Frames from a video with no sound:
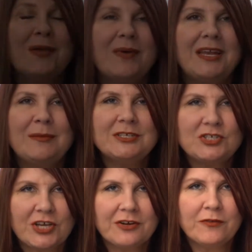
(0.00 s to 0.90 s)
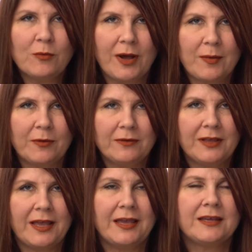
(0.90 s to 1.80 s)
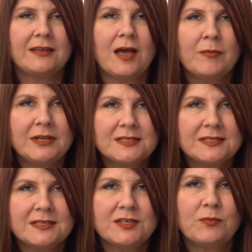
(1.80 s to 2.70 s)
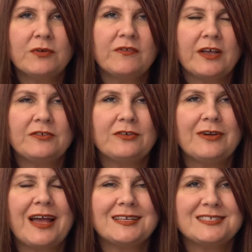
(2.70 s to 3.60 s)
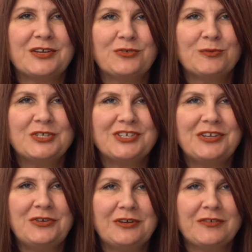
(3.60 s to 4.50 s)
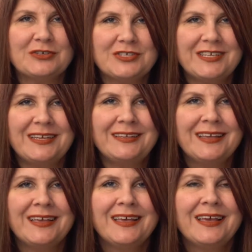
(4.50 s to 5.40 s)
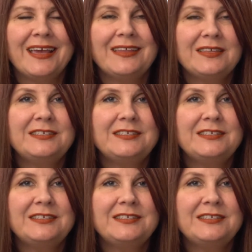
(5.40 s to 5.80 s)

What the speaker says: My name is Jennifer Weible, and I'm an assistant professor at Central Michigan University in the